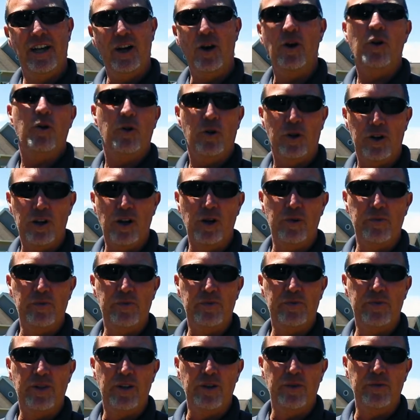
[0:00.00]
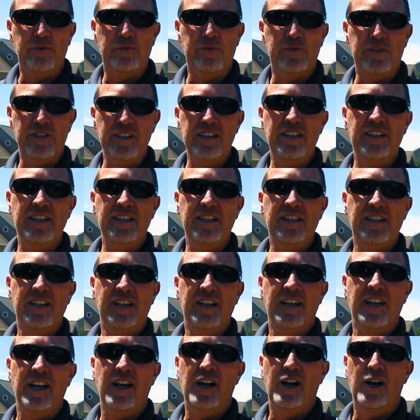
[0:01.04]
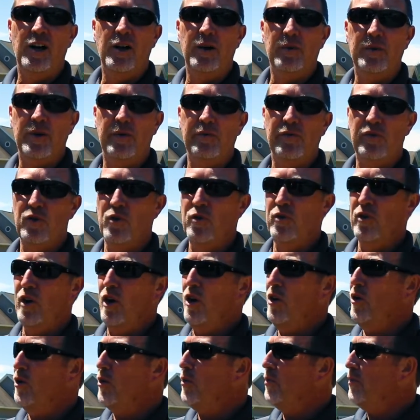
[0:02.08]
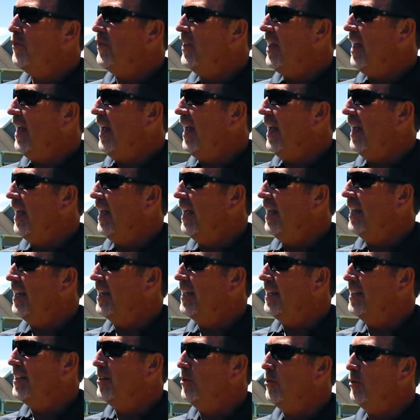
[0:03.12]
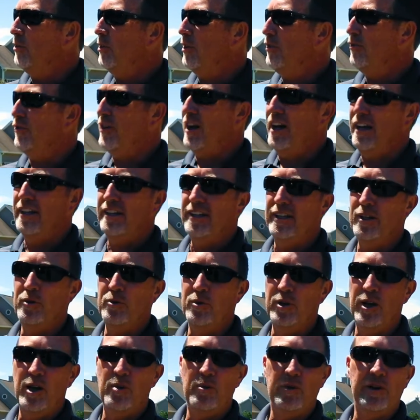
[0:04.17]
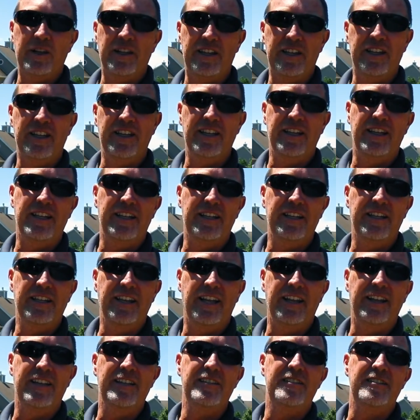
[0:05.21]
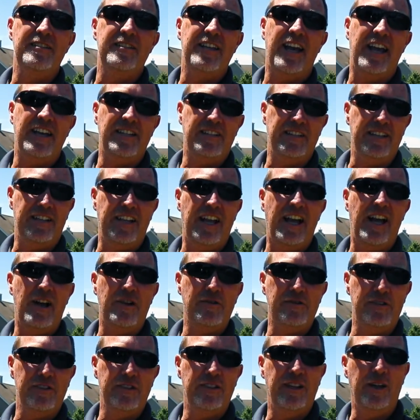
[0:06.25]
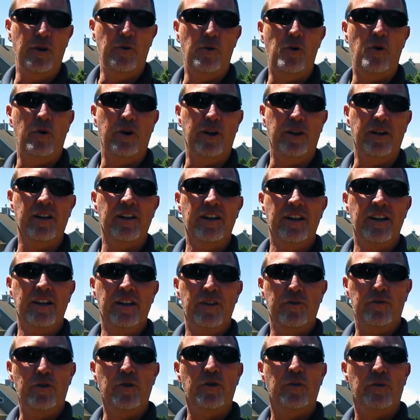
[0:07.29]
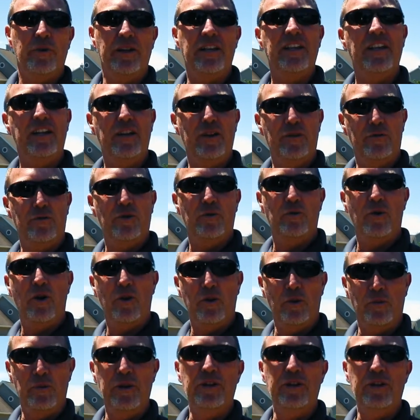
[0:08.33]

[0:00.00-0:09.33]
uh, or come come see. Uh, come view the home, and we finally were able to get in, and this is actually the house that they wanted from the beginning, from all the